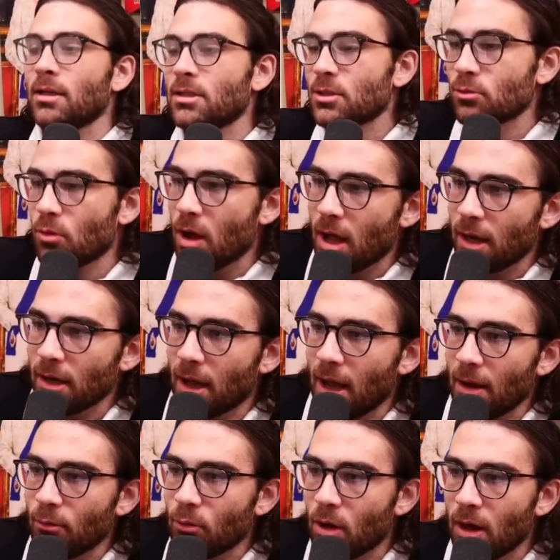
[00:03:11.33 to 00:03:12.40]
I just want,
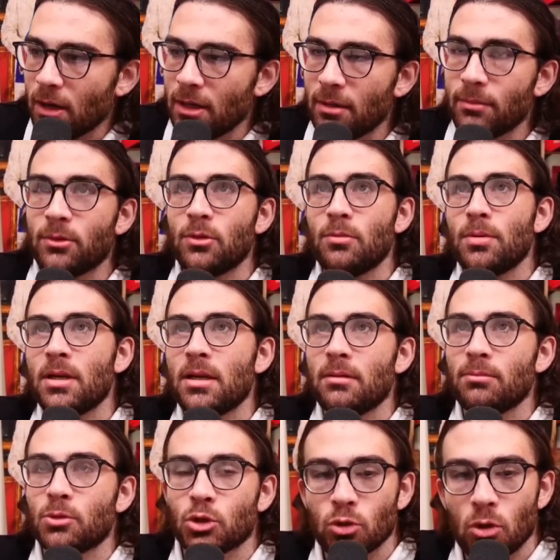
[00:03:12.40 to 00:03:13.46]
I want him to
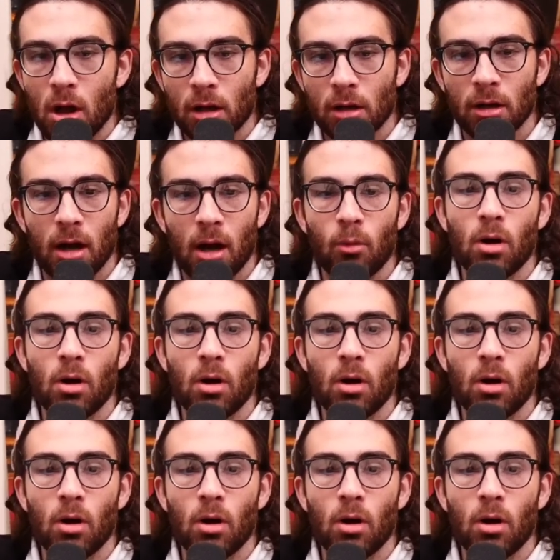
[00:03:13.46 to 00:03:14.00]
be stronger.